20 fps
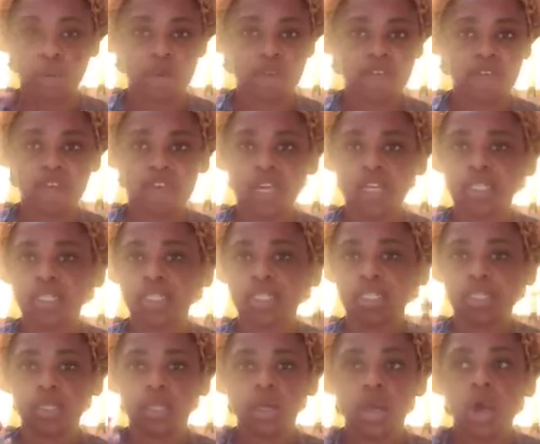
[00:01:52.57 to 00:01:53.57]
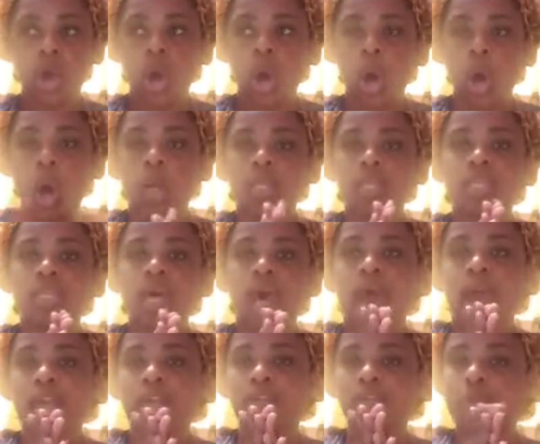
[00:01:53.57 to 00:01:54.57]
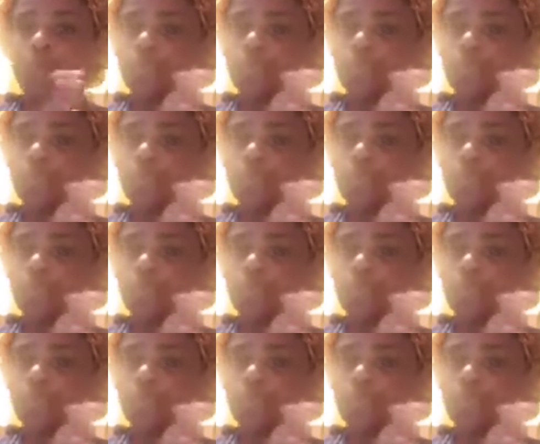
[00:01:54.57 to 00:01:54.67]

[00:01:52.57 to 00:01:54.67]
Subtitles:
my face and all of that,